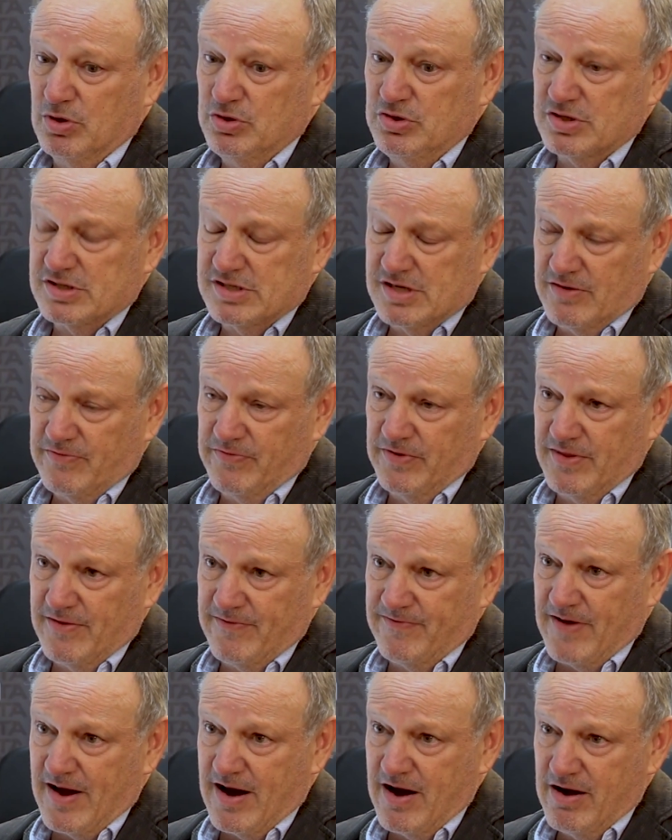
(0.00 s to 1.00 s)
put yourself in the
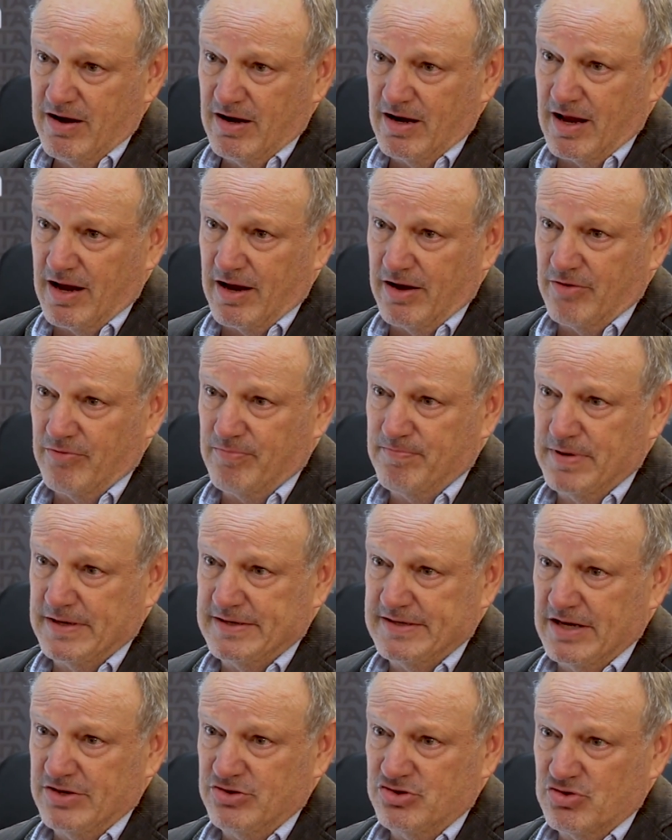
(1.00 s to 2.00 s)
firing line of
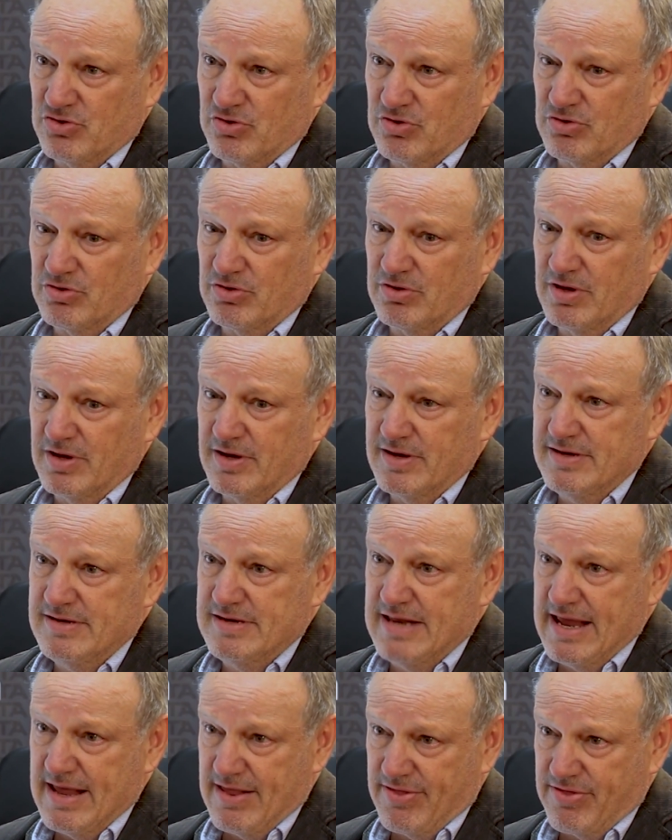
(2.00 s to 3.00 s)
potential
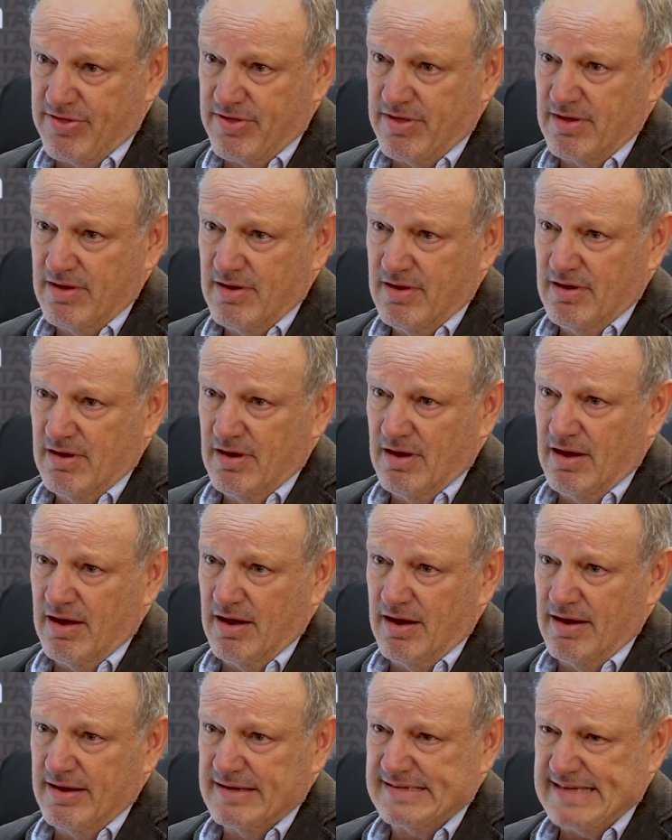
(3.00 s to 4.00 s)
death,
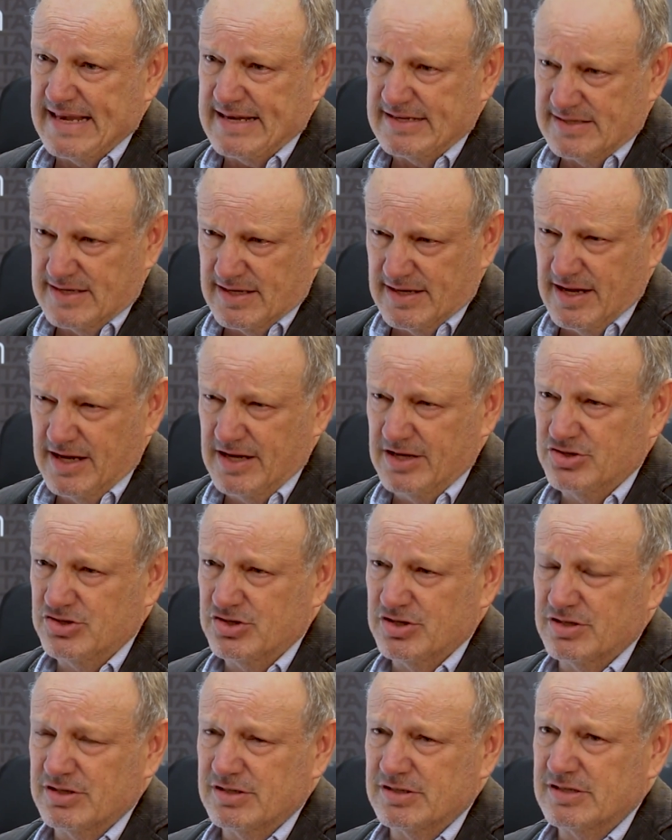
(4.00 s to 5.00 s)

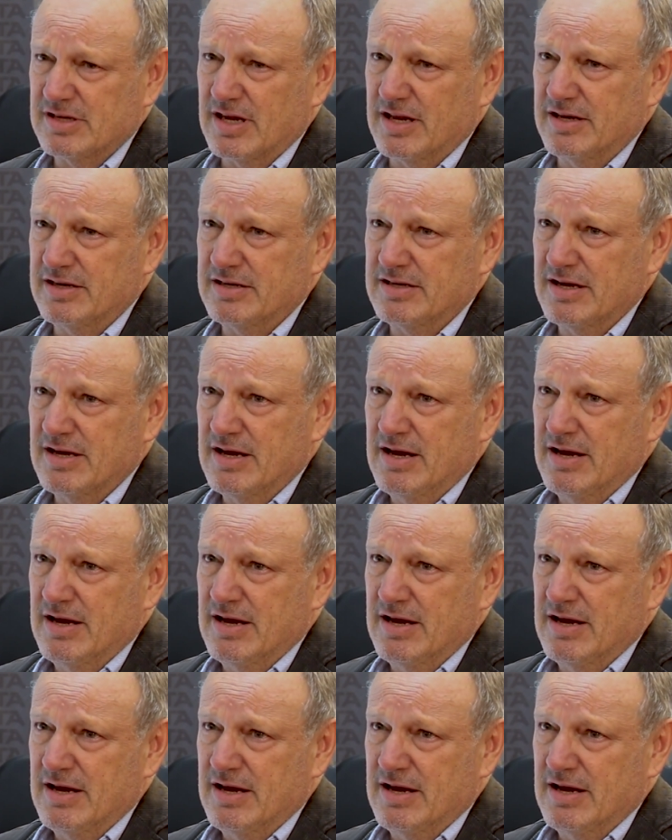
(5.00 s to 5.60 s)
assassinations, and